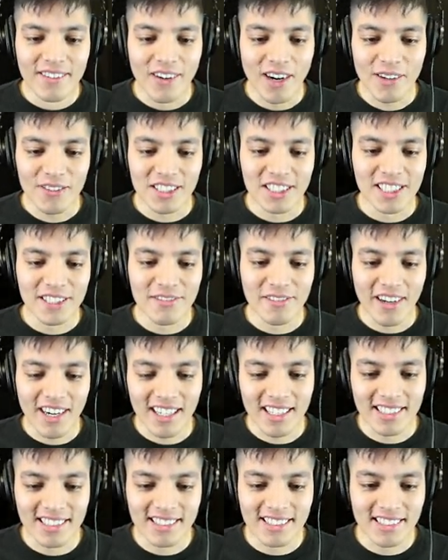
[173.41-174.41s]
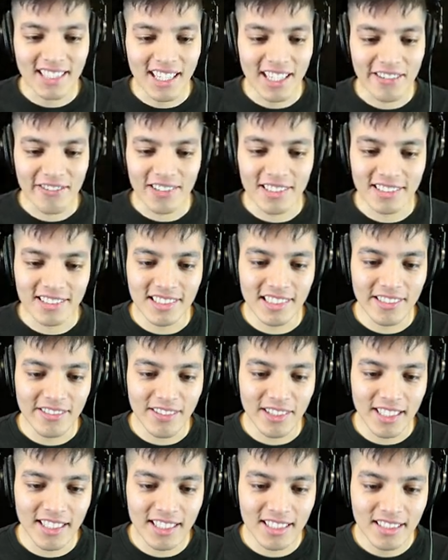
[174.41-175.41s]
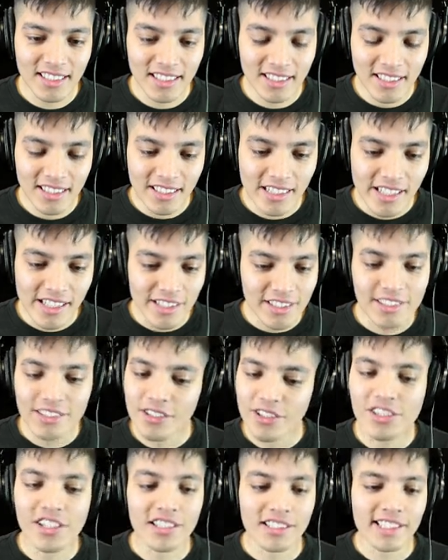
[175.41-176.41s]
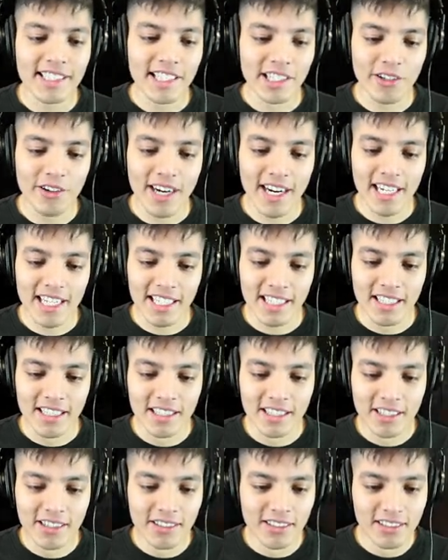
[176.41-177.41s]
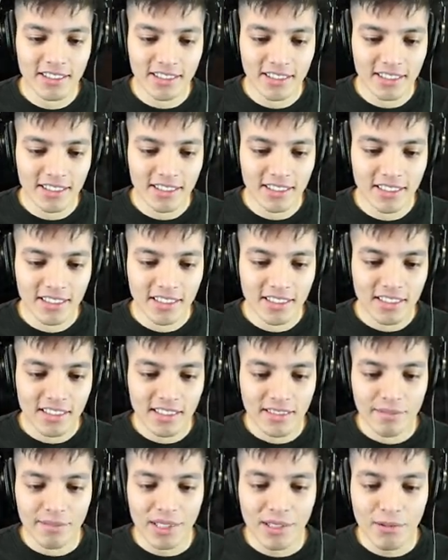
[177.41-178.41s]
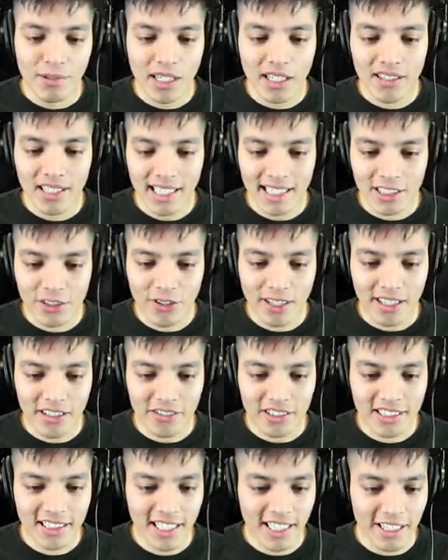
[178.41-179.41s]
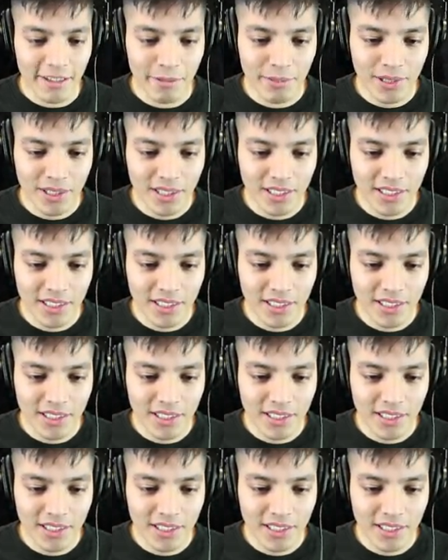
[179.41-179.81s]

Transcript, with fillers: Why was she walking sideways? You know what? You do your thing, Granny. Meanwhile, I try to escape.